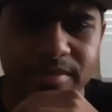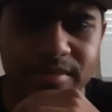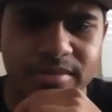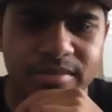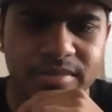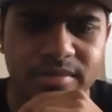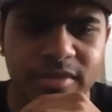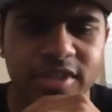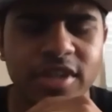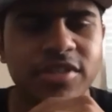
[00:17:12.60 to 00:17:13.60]

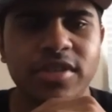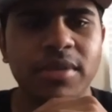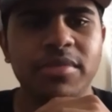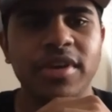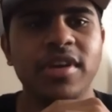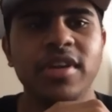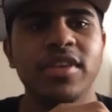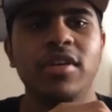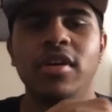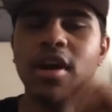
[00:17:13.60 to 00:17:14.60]
they changed something in the
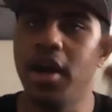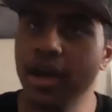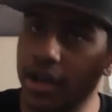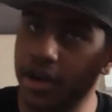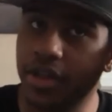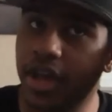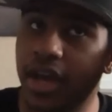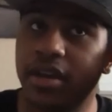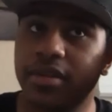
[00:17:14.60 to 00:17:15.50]
car. I know that.